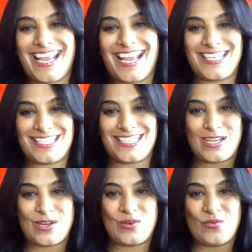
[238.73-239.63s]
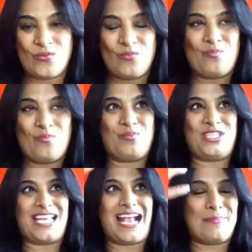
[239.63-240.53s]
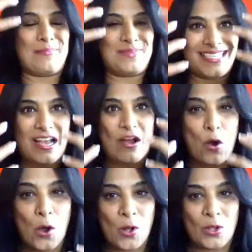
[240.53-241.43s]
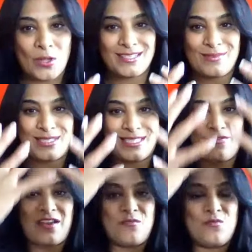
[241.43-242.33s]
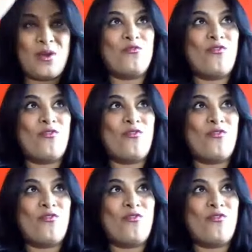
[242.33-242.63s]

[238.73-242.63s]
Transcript: it tapped into all, it was as if I went